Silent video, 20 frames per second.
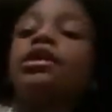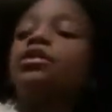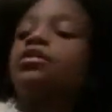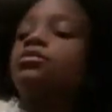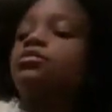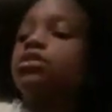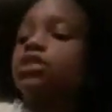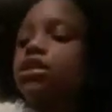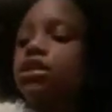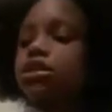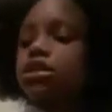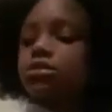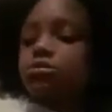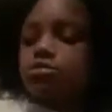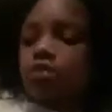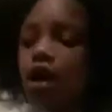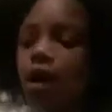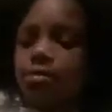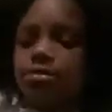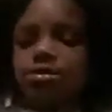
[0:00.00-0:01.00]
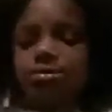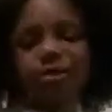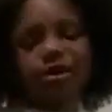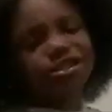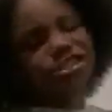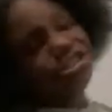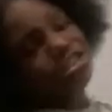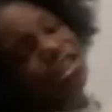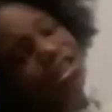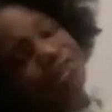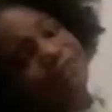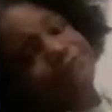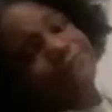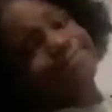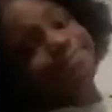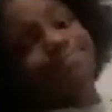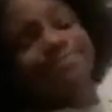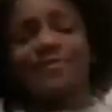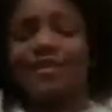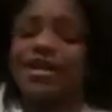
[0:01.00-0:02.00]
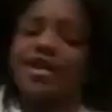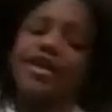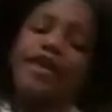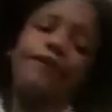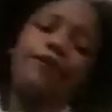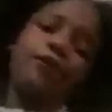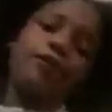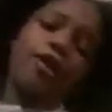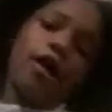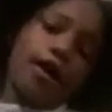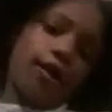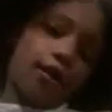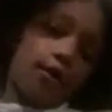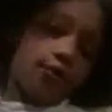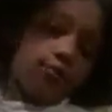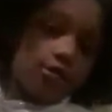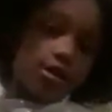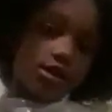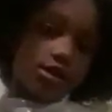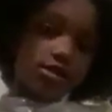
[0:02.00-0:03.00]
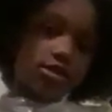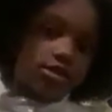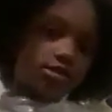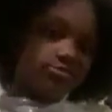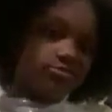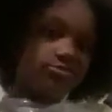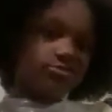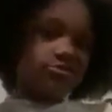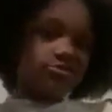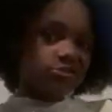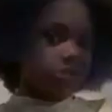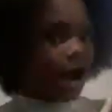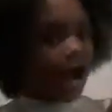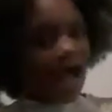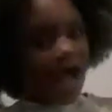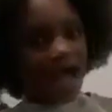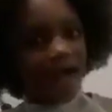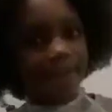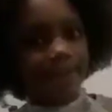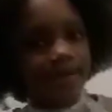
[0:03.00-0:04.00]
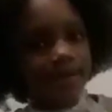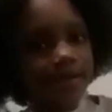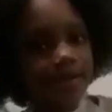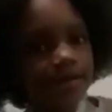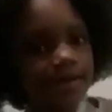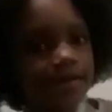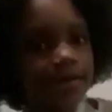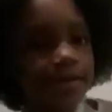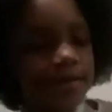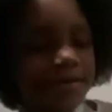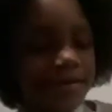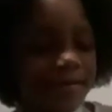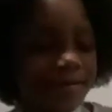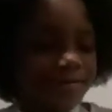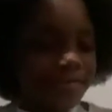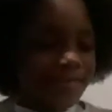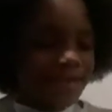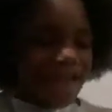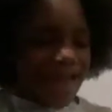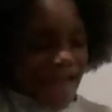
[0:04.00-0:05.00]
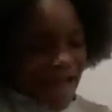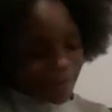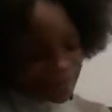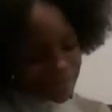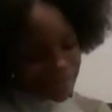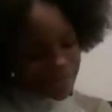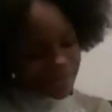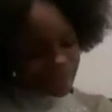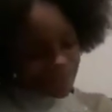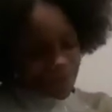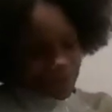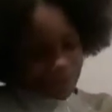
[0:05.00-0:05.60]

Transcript: Please subscribe to my channel if you're not already subscribed. I'm getting more